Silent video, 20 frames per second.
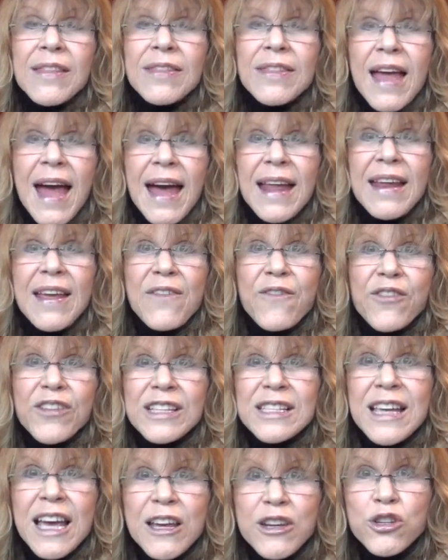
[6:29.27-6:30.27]
That if
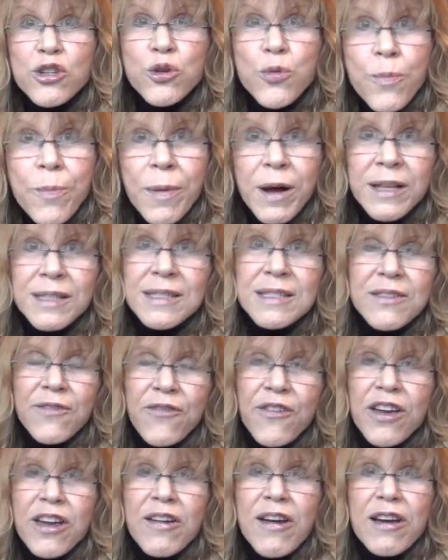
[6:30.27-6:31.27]
it takes you months to
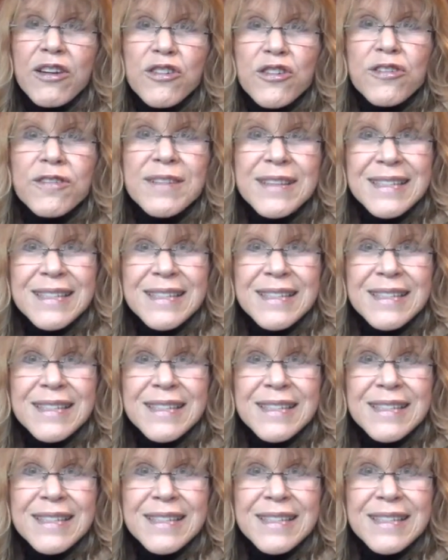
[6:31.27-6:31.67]
figure out your